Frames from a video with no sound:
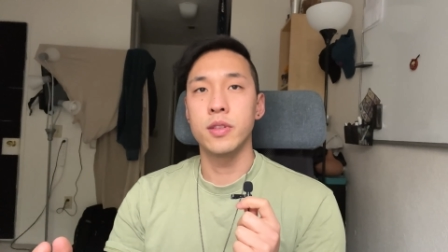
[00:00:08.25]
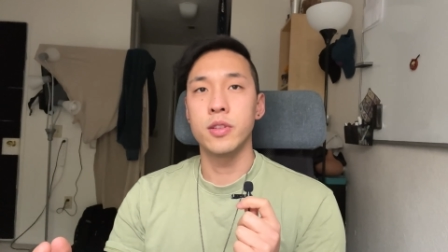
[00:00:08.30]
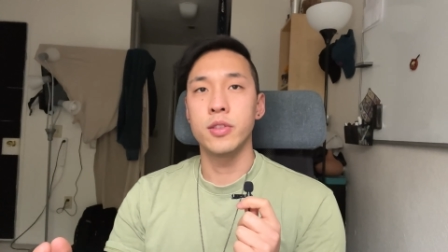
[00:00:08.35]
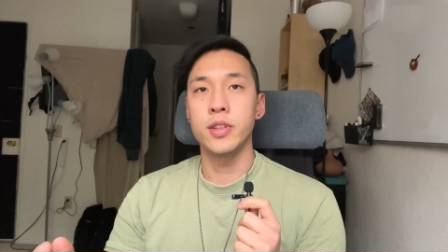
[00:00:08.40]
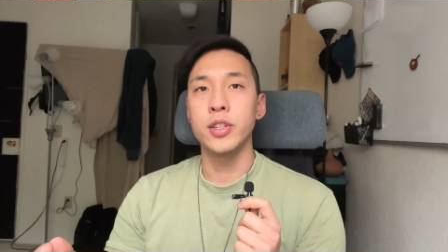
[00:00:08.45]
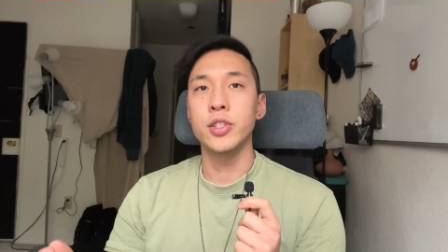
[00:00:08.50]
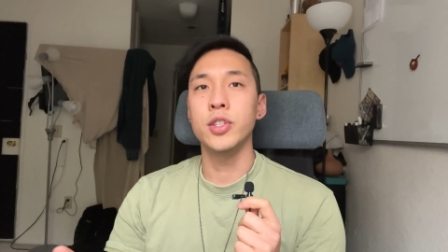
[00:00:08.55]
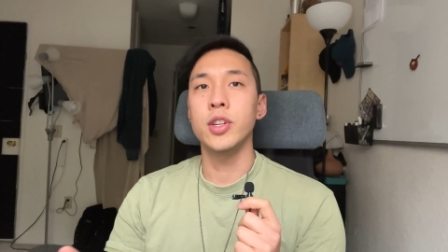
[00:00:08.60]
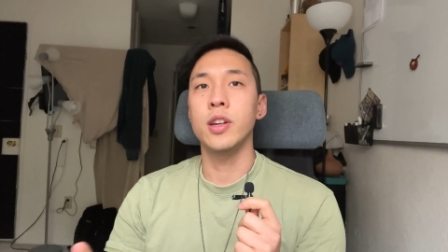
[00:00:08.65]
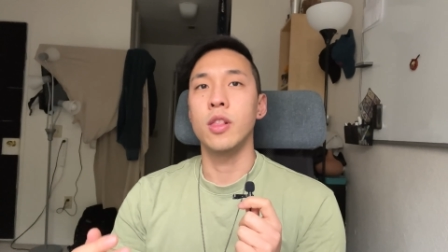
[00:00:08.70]
there's
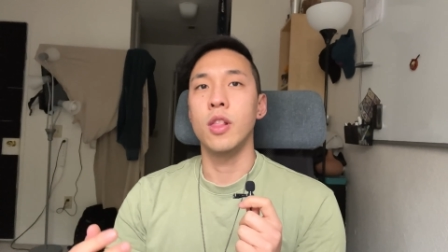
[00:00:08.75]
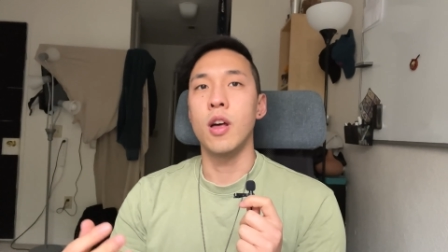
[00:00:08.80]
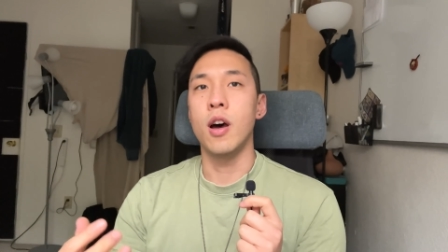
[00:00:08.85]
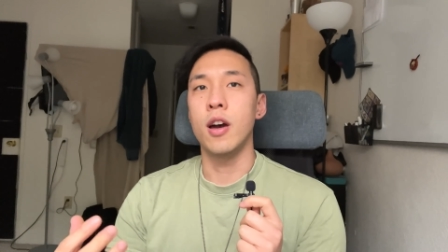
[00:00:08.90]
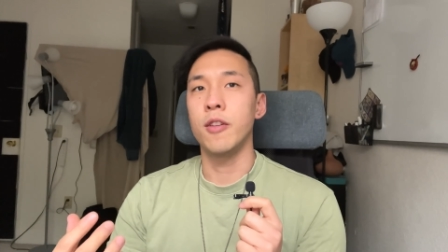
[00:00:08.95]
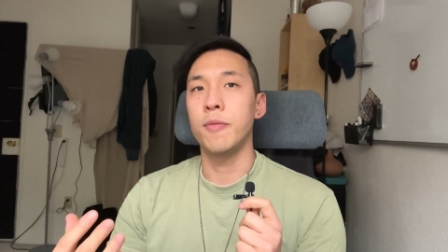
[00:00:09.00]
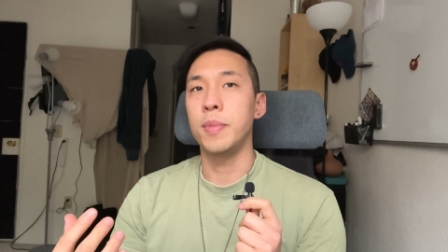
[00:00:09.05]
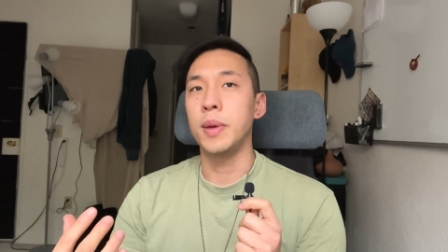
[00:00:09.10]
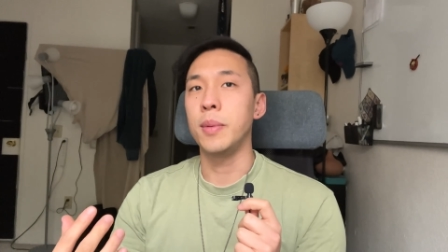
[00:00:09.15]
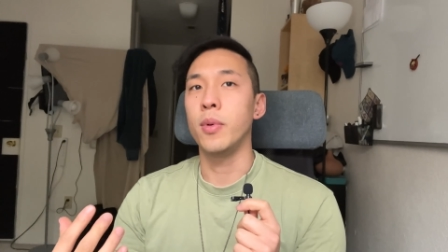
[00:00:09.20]
actually a
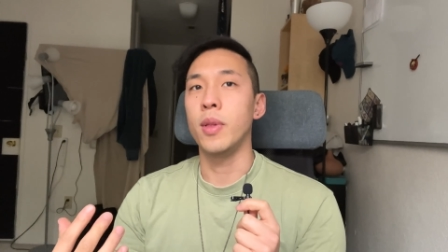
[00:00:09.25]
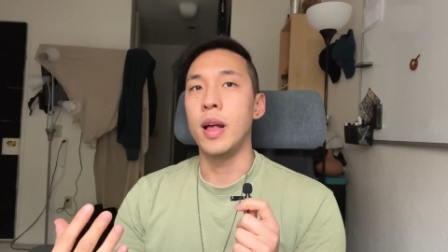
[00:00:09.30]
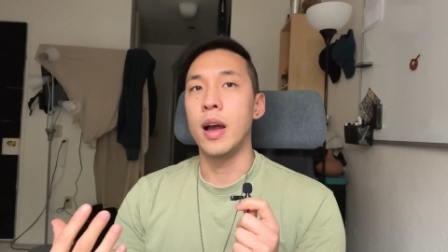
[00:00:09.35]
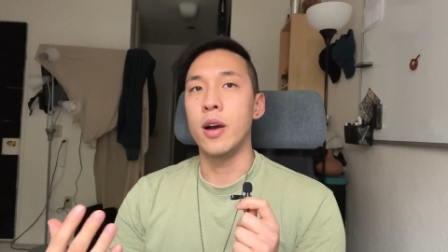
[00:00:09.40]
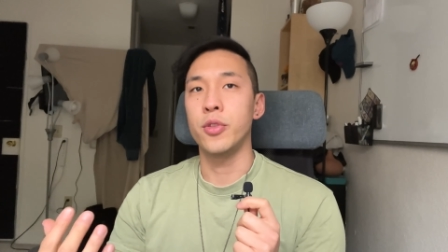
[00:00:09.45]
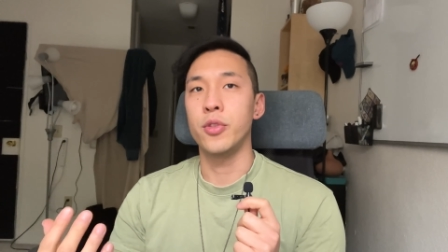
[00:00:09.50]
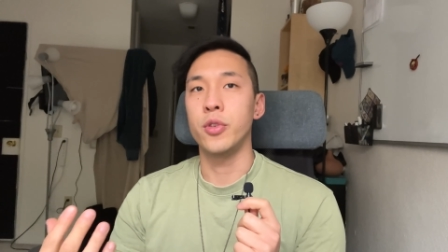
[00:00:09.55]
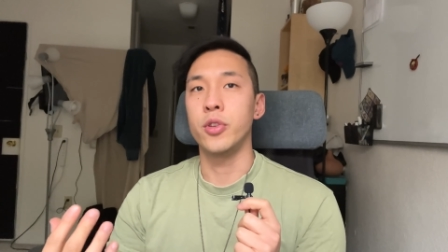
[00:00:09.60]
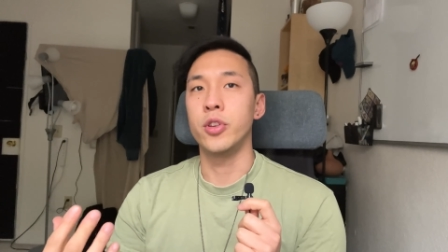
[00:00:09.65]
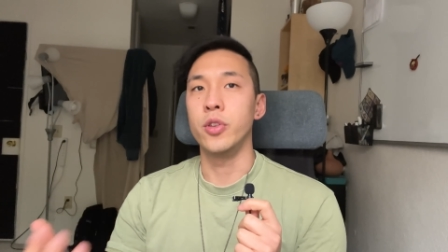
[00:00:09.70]
lot of people
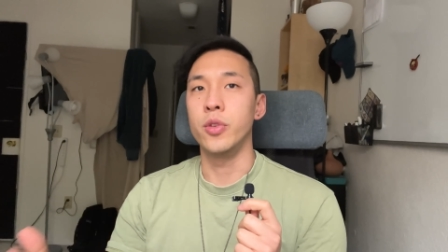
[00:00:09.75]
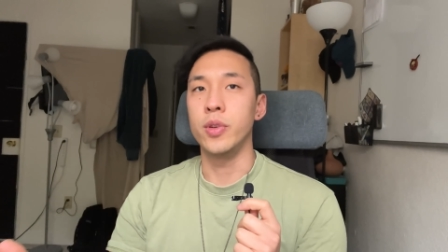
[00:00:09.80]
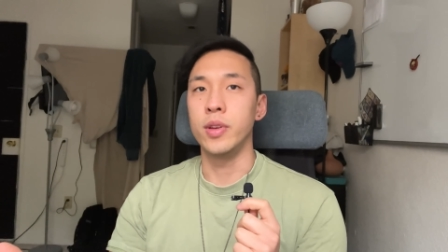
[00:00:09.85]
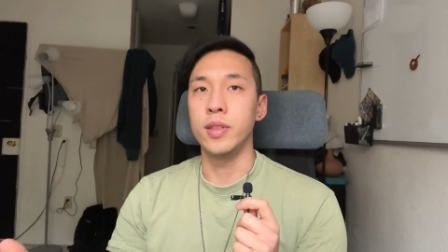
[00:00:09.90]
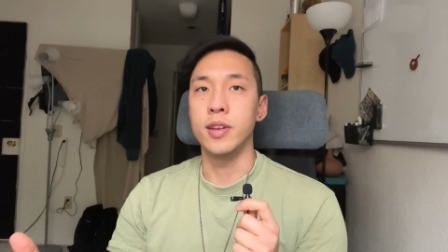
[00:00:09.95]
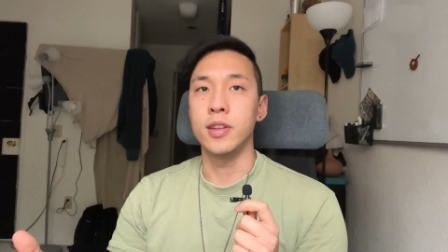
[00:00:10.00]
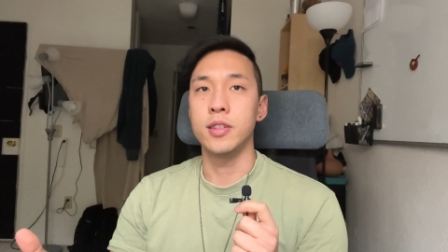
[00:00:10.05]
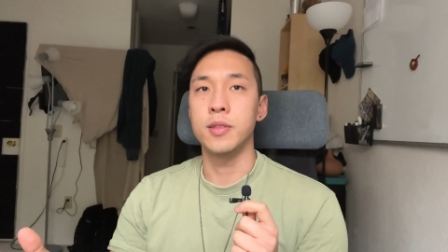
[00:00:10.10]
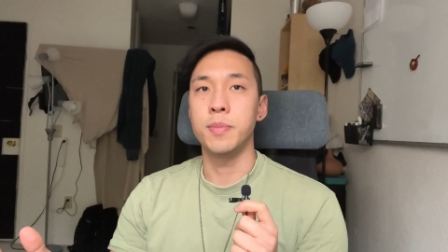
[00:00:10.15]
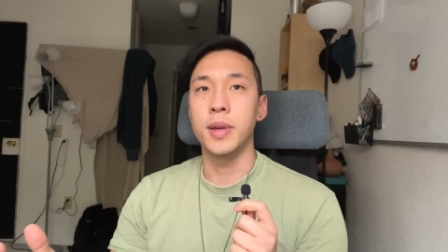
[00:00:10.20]
out there doing
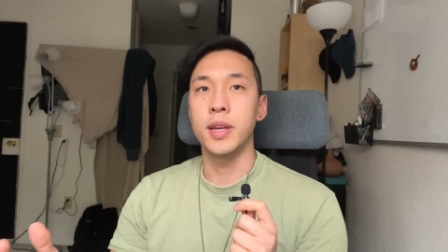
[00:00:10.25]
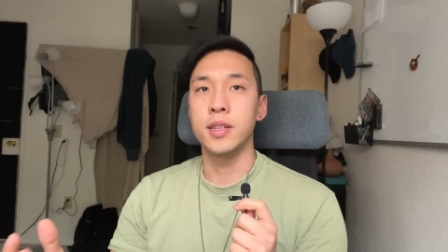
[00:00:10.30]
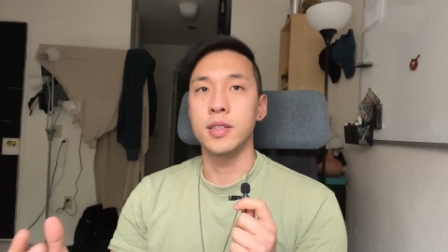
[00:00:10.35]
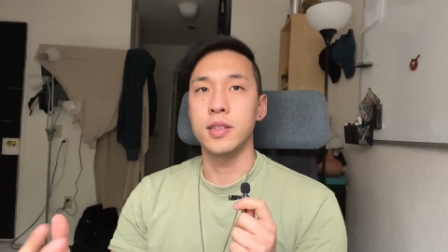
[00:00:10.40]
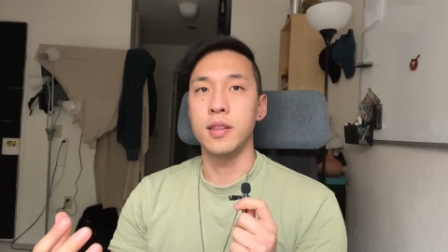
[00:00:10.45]
this because